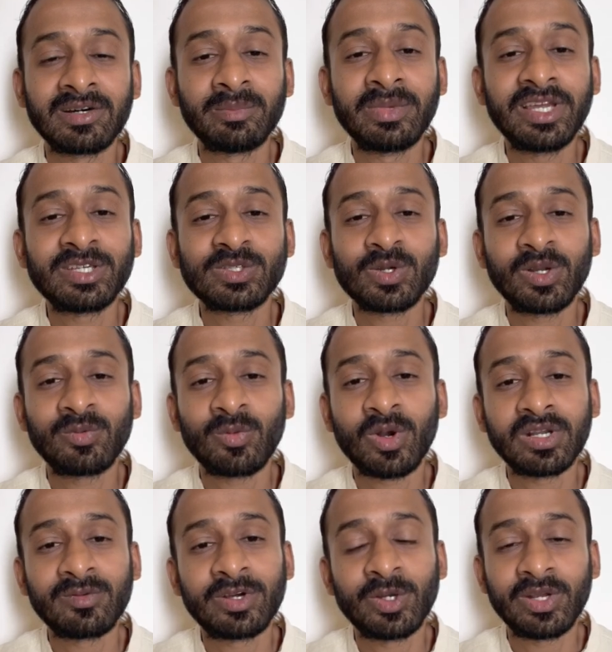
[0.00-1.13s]
based on
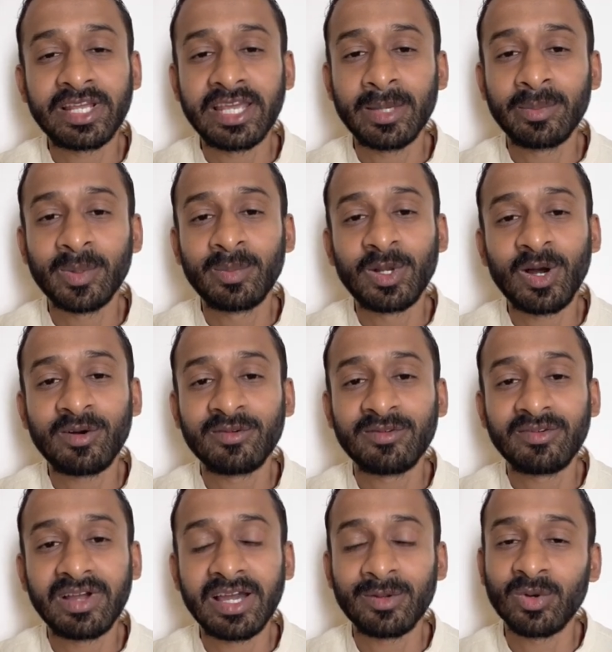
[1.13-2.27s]
whatever you are capable of
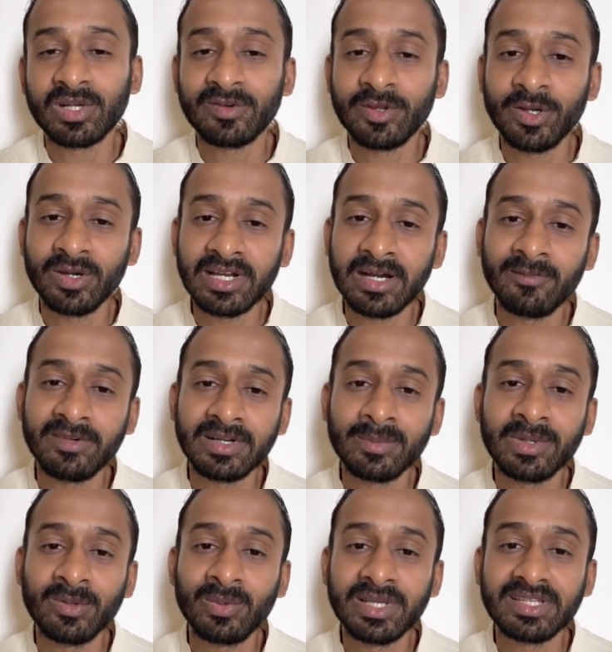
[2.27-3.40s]
and whatever you are
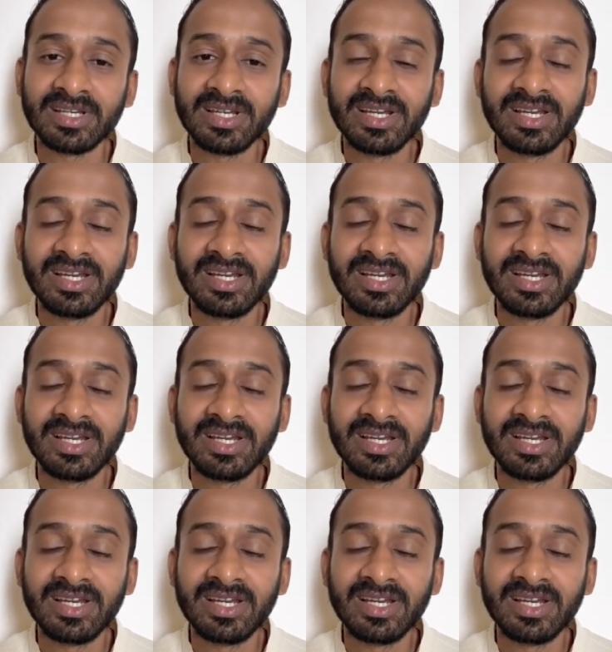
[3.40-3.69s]
comfortable with.